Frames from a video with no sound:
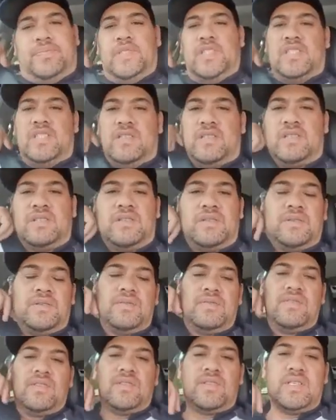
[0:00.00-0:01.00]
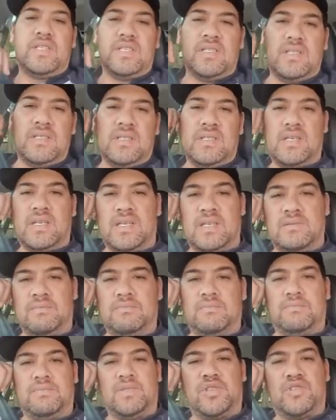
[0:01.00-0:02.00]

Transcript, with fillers: So for the um,